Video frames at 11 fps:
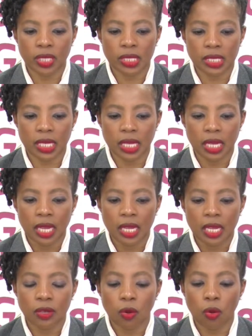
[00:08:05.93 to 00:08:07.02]
policy
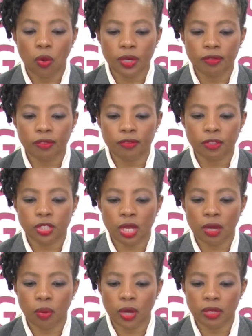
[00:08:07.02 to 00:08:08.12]
in order for
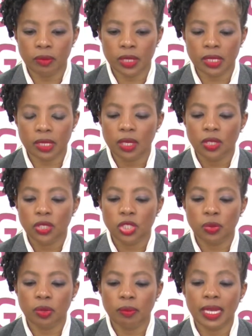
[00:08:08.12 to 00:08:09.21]
future appointments
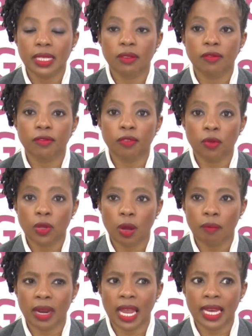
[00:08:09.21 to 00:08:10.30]
to be made in full
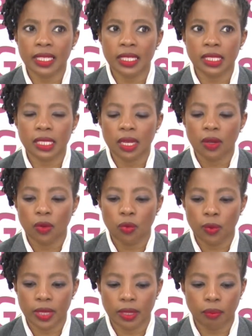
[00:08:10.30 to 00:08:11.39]
compliance
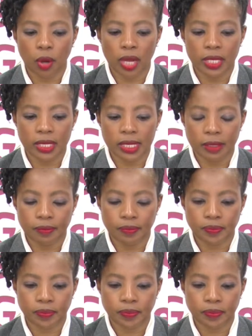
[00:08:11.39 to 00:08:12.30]
with the policy.